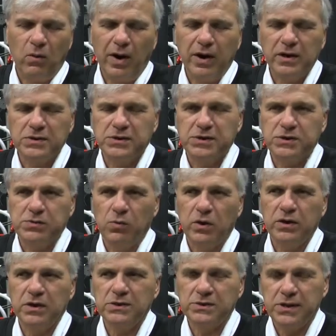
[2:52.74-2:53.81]
wiring system, what
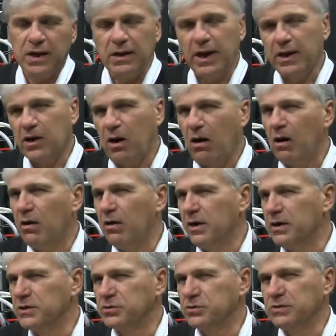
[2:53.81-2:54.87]
it does is kind of like car
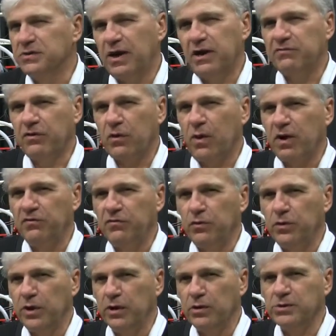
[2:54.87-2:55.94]
industry has had for quite a few
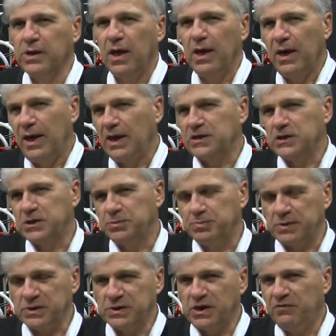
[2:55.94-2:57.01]
years. It's a
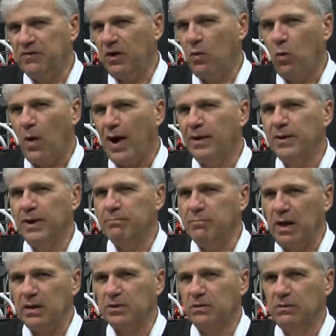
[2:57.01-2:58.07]
specific wiring
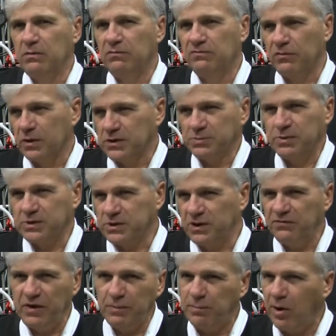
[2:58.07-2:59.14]
bundle for a
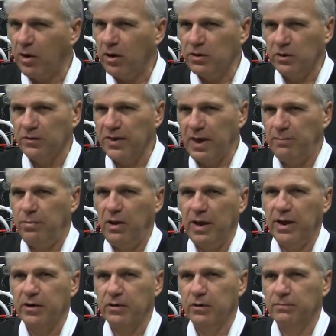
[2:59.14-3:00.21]
specific part on that
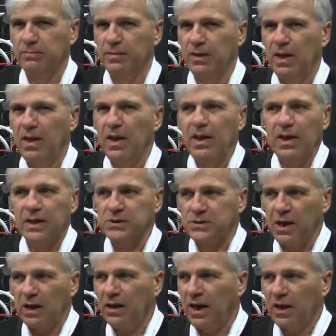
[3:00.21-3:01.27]
planter. It's
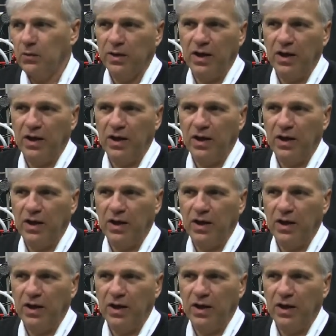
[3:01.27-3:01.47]
not like